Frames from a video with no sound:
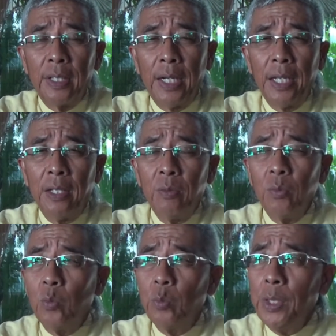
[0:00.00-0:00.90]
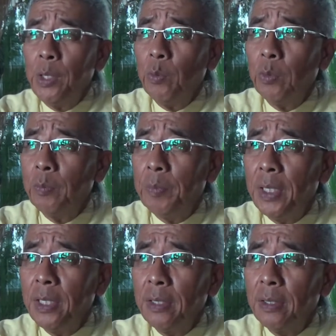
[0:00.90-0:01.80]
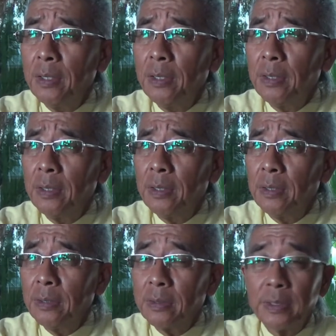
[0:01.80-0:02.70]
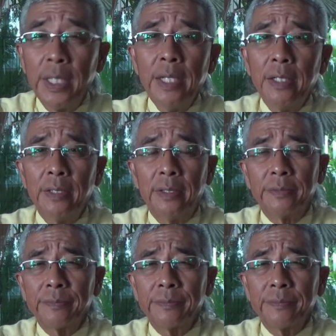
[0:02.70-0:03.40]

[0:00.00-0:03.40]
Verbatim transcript: And we will be taken